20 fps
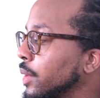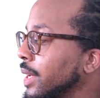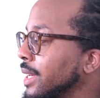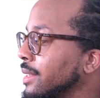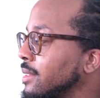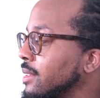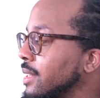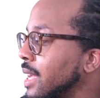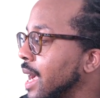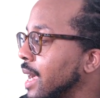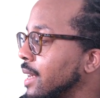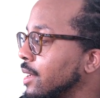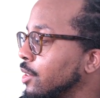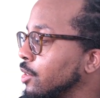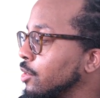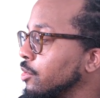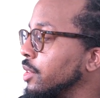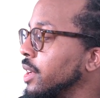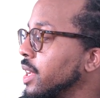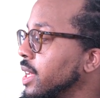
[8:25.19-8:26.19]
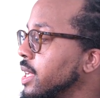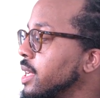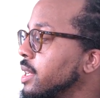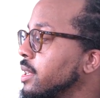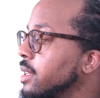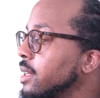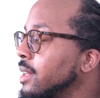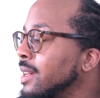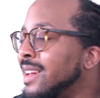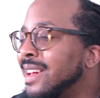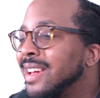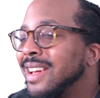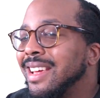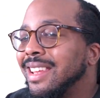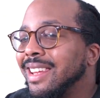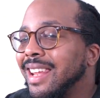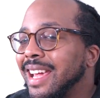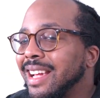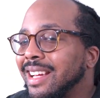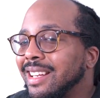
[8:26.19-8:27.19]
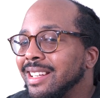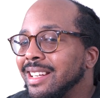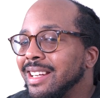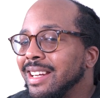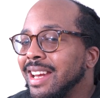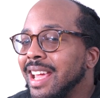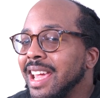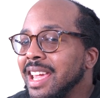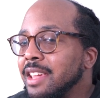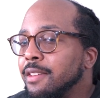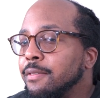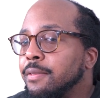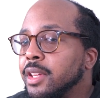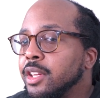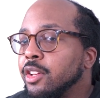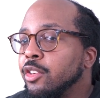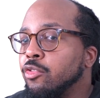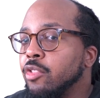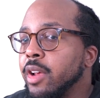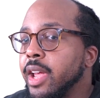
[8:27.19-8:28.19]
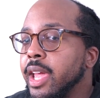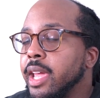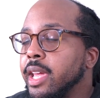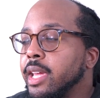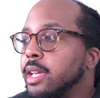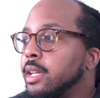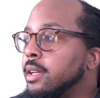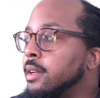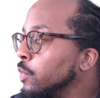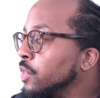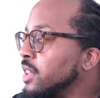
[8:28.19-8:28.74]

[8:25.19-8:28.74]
It's got green, like navy gray,